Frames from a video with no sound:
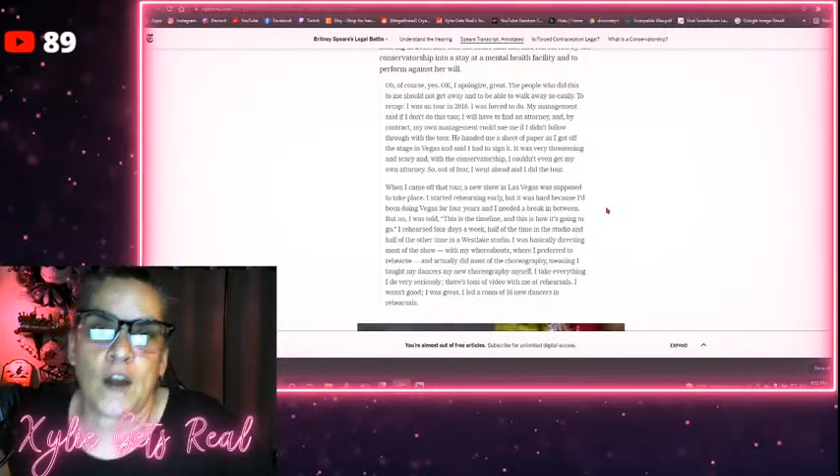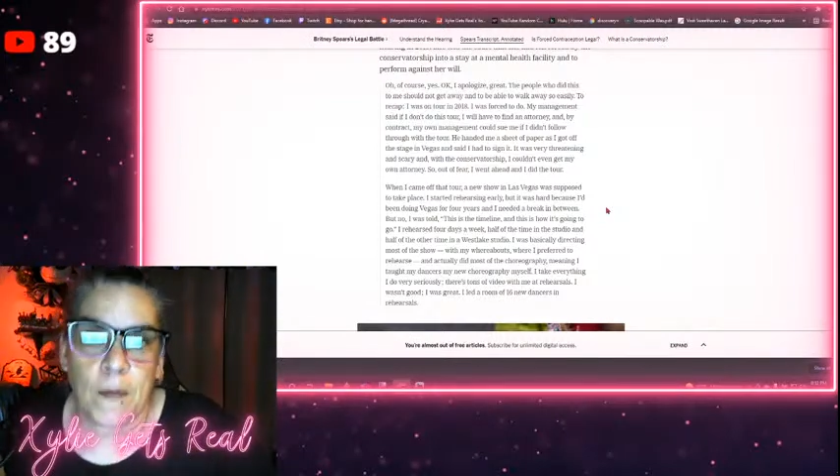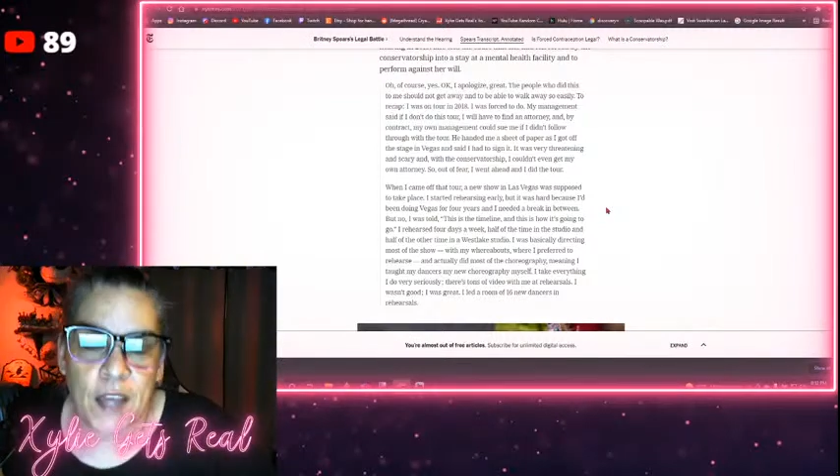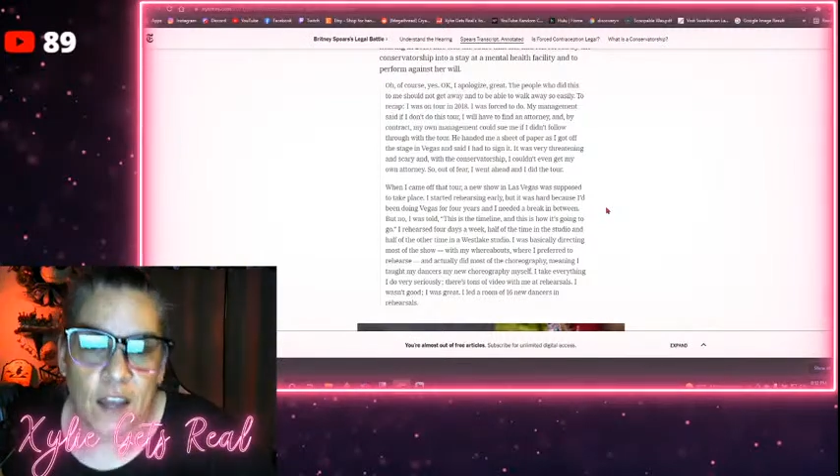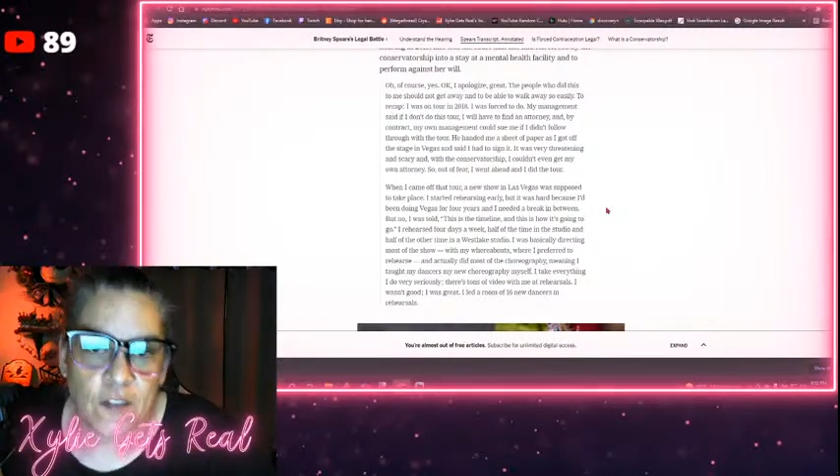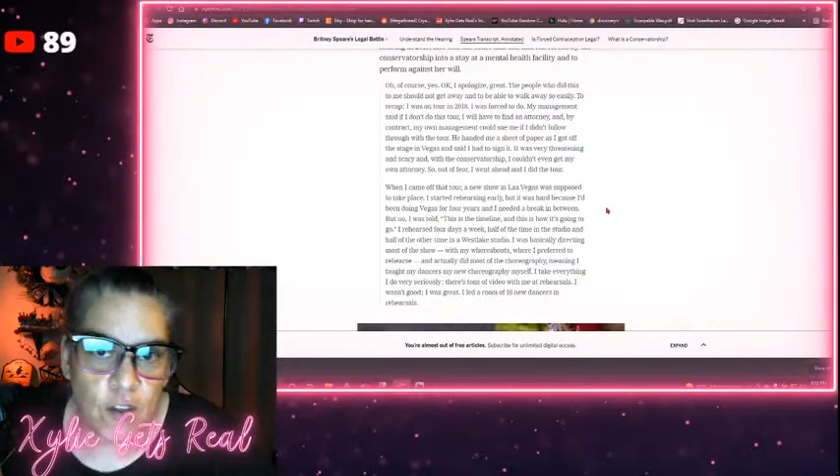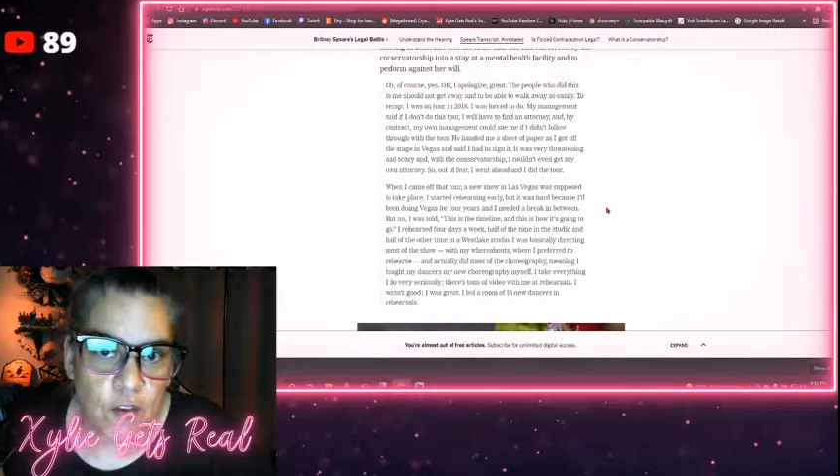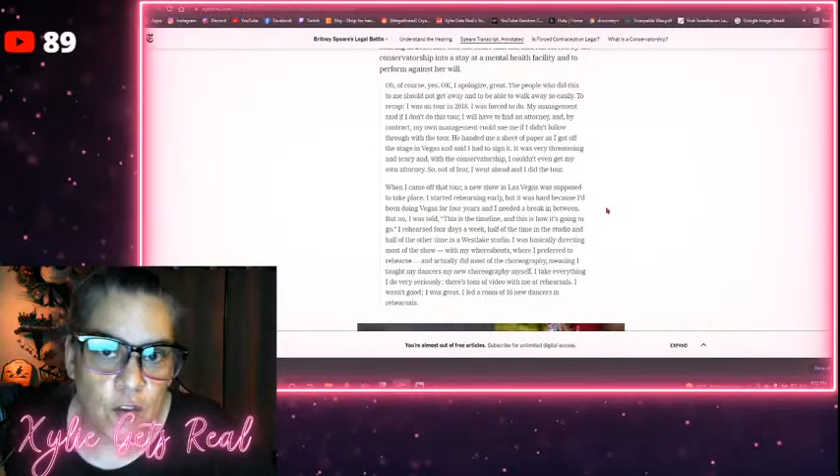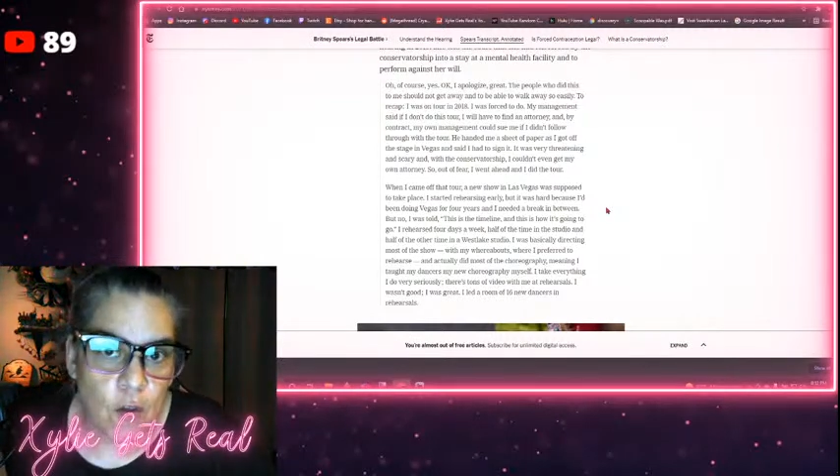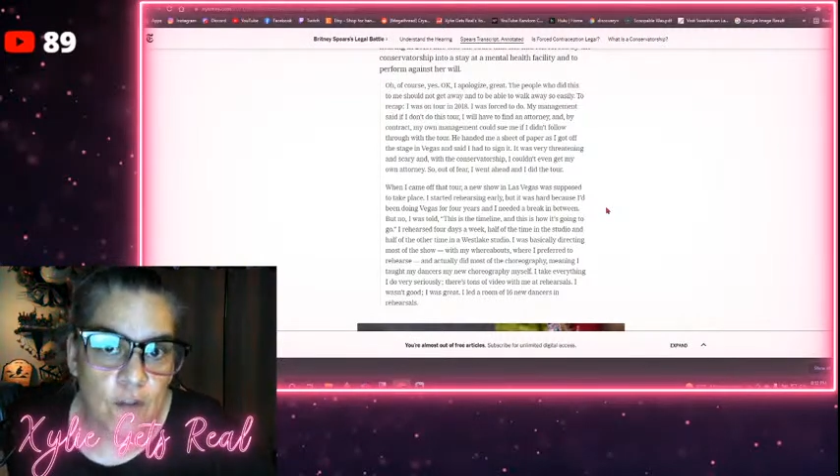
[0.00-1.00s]
But because of the
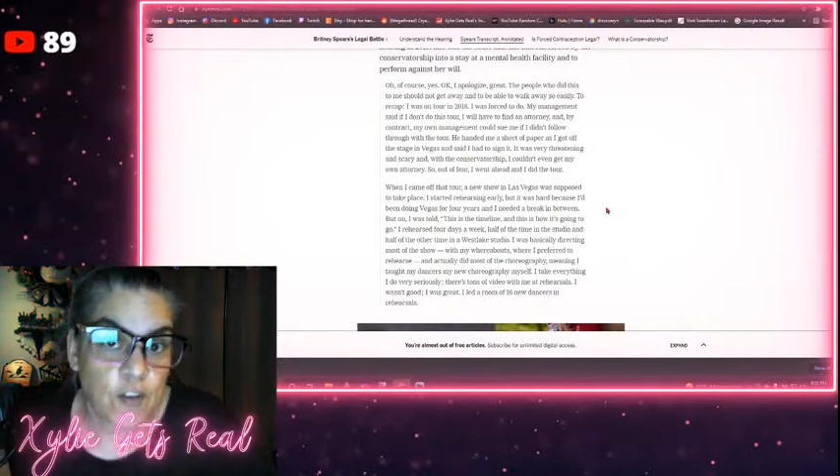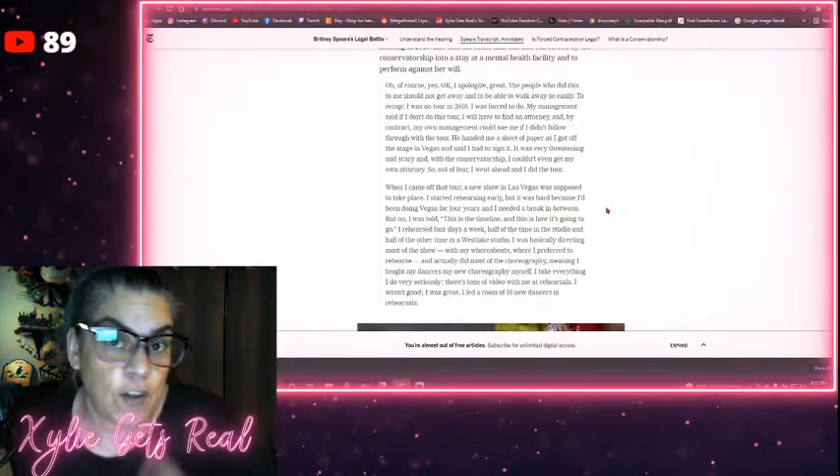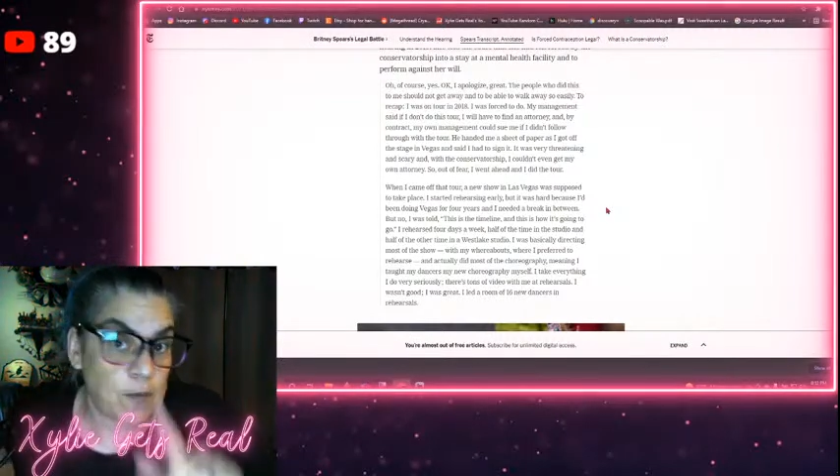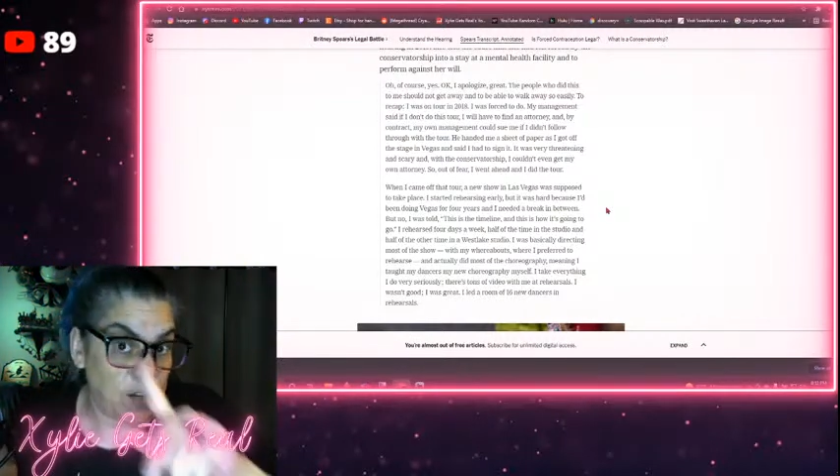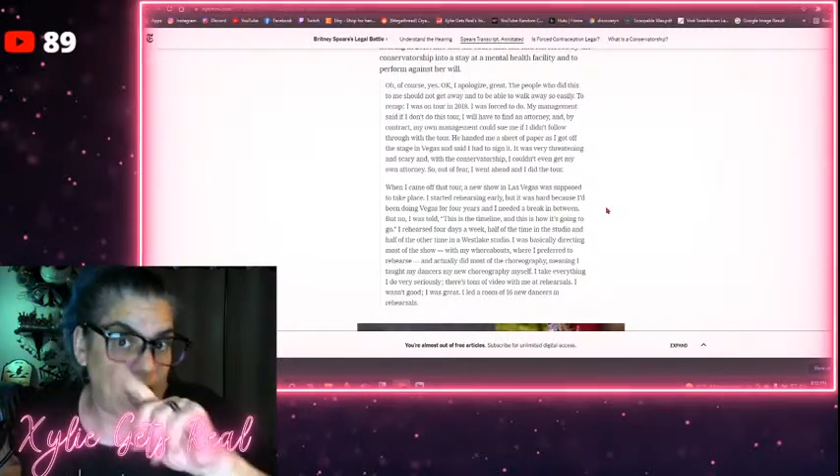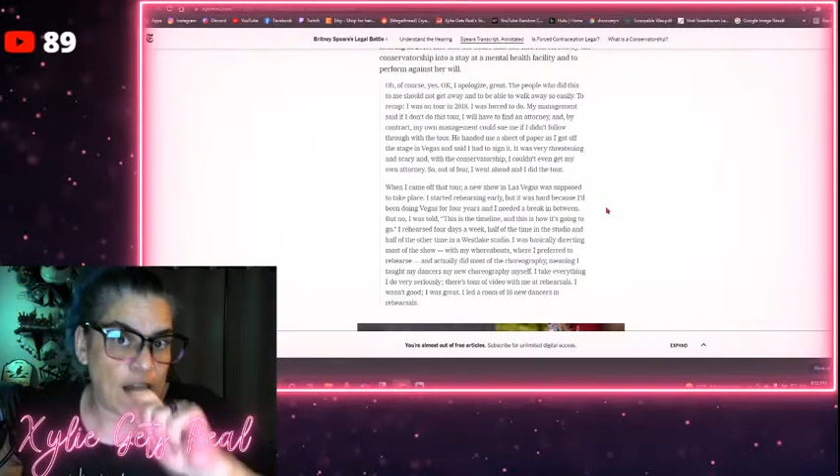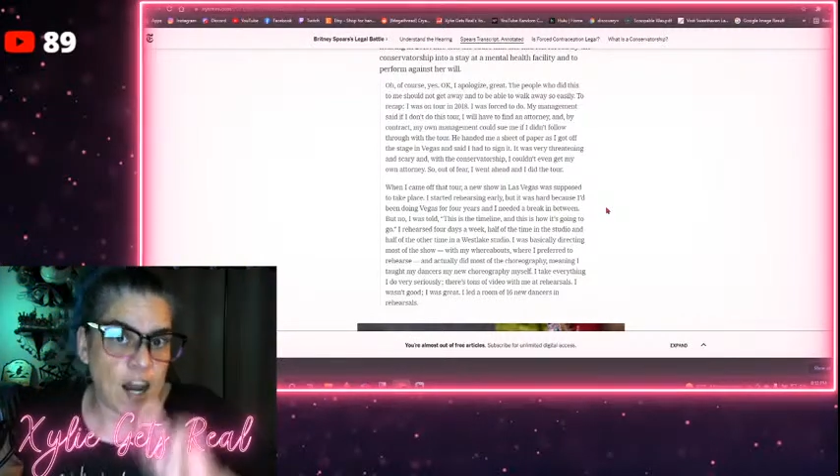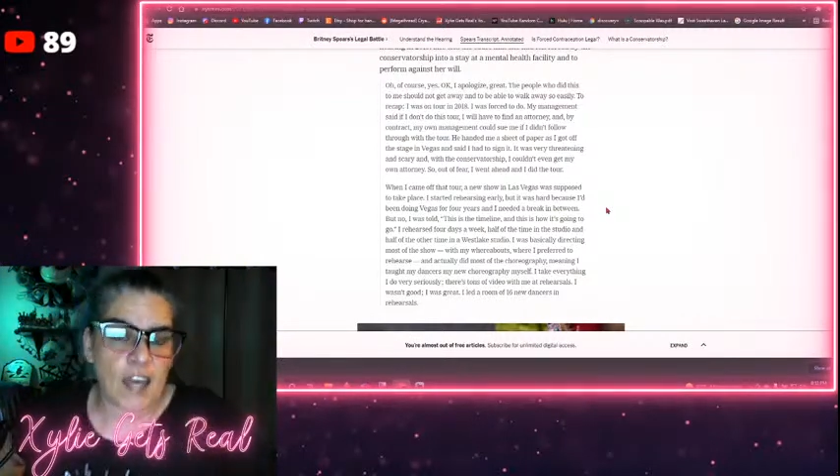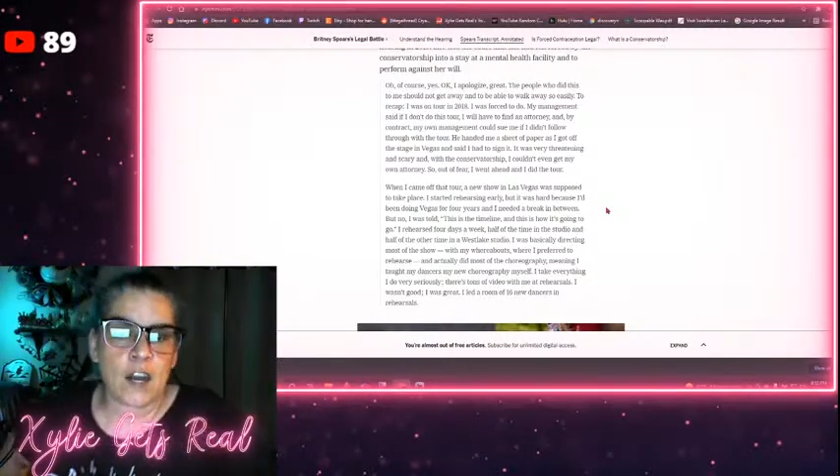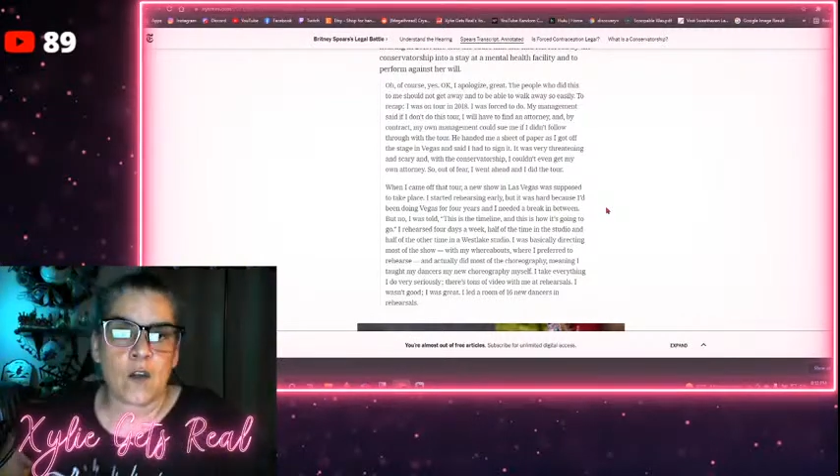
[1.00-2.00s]
conservatorship, she
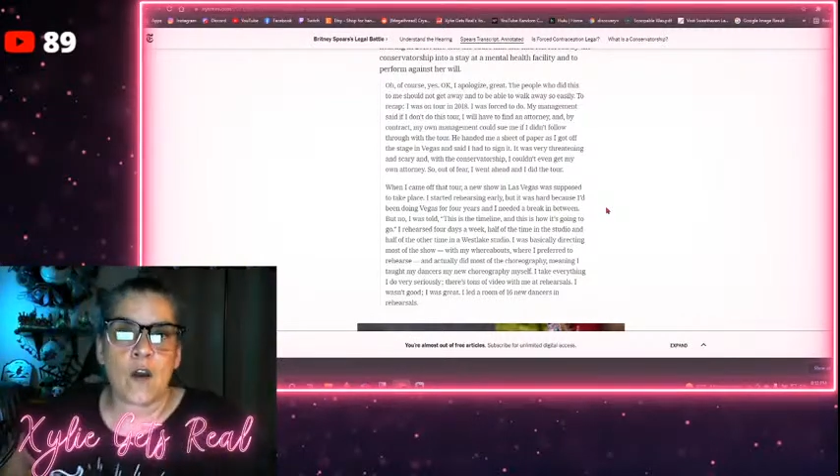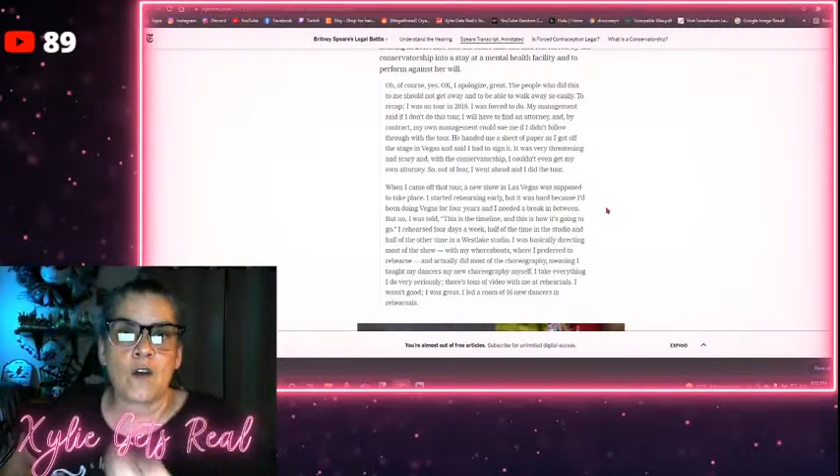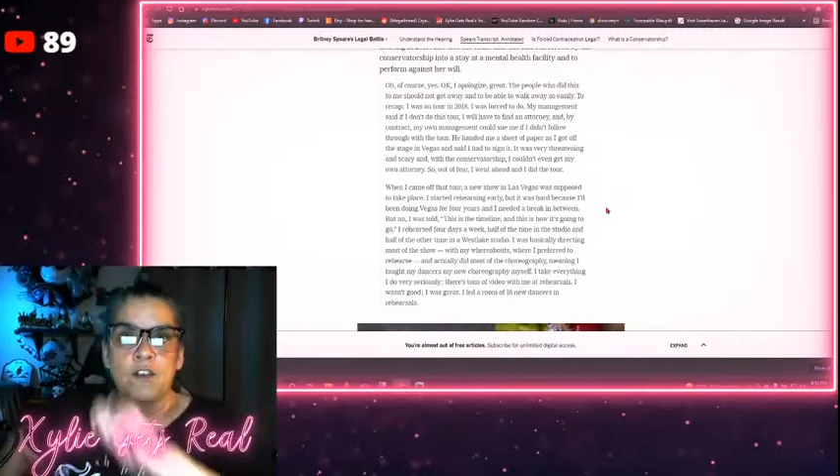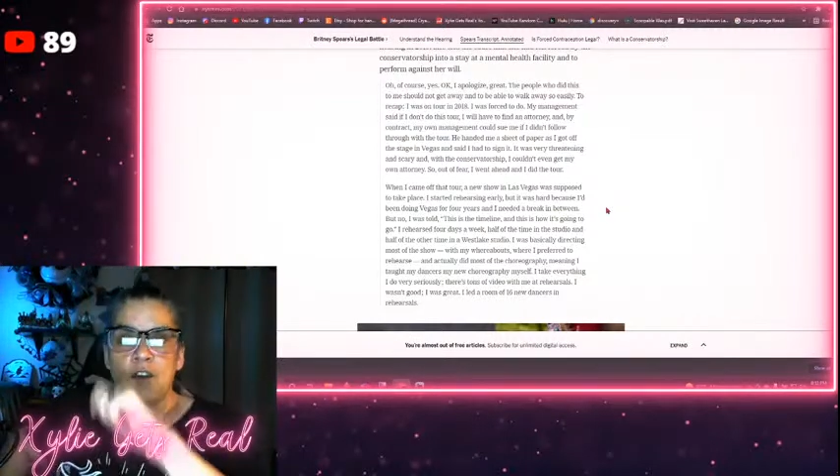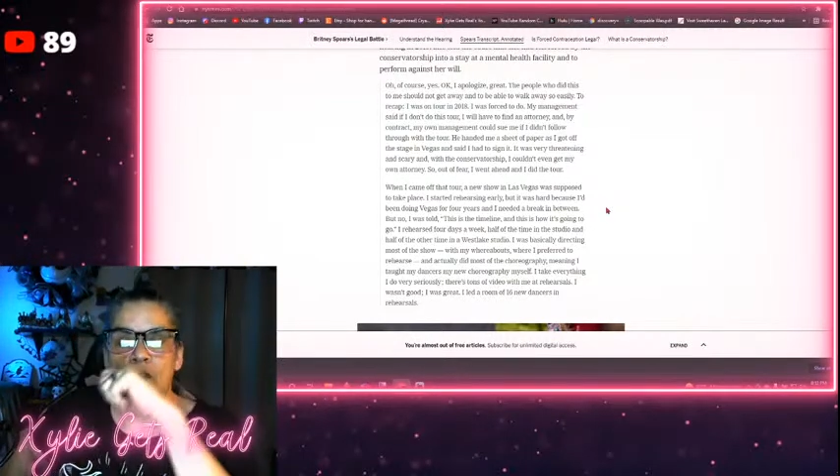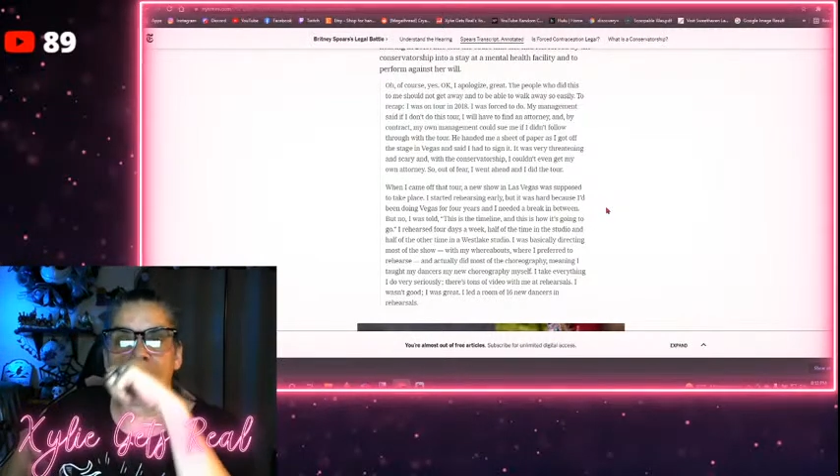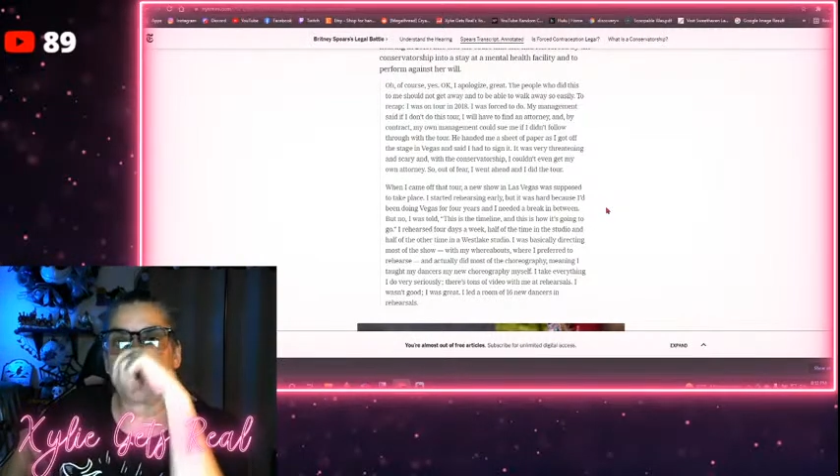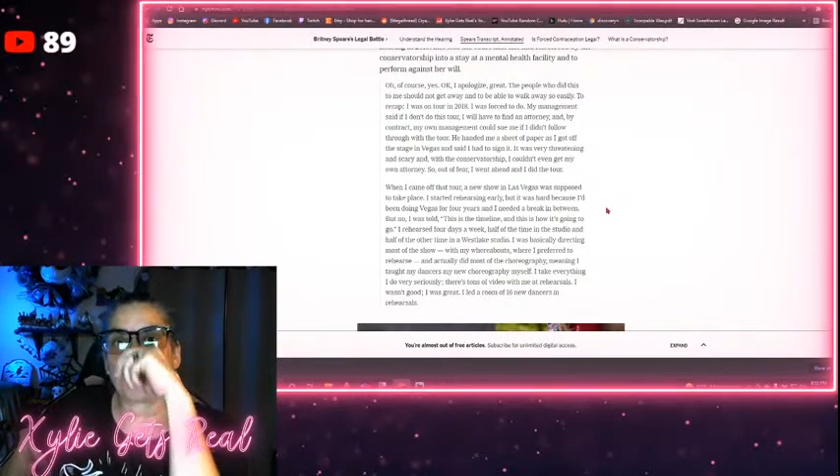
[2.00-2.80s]
cannot get her own attorney.